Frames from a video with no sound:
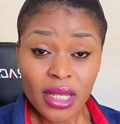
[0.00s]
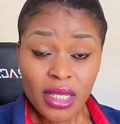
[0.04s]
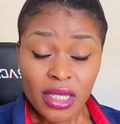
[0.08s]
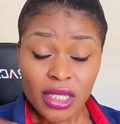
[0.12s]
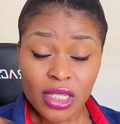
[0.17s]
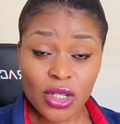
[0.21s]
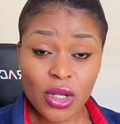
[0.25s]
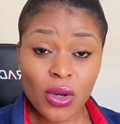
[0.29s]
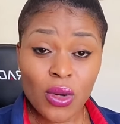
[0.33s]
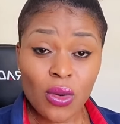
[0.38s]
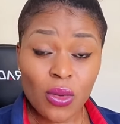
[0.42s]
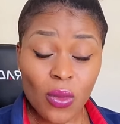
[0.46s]

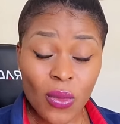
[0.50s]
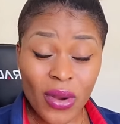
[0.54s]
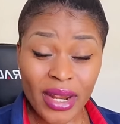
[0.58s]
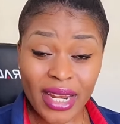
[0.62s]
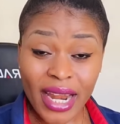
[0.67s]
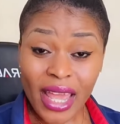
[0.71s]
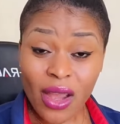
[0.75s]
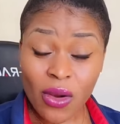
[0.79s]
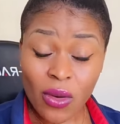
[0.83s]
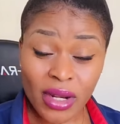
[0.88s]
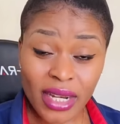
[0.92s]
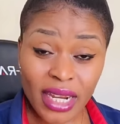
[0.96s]
So when
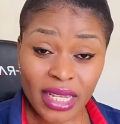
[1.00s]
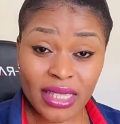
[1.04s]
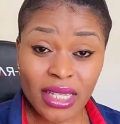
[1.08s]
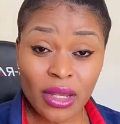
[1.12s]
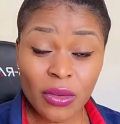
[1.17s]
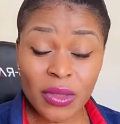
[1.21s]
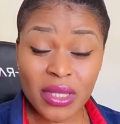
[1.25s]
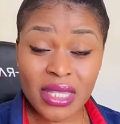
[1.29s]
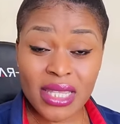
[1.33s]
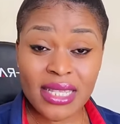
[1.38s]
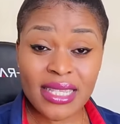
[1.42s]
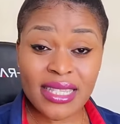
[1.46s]
I connected
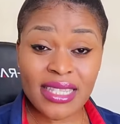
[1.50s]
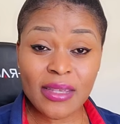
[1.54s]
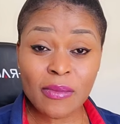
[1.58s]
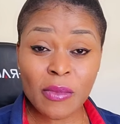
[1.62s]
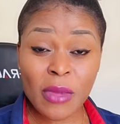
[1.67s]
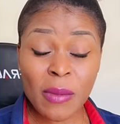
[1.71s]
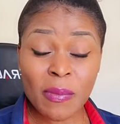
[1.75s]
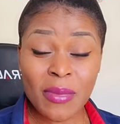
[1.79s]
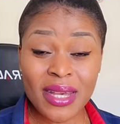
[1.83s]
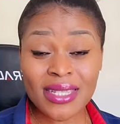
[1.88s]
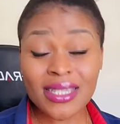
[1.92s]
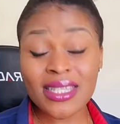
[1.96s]
with this team member,